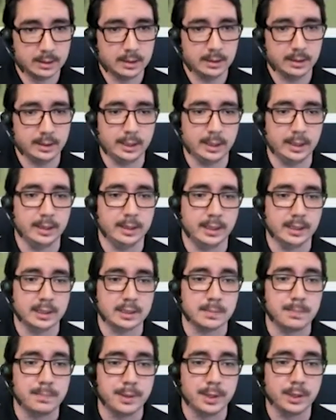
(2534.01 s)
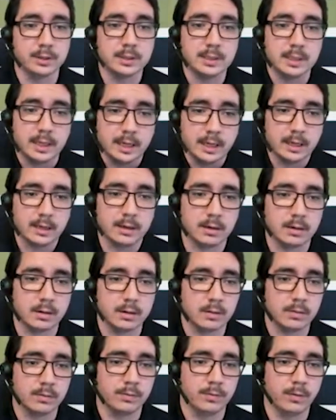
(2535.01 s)
and it's built in
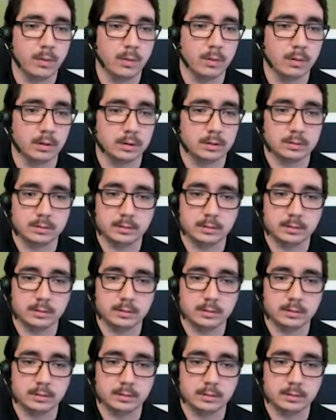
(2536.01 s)
for,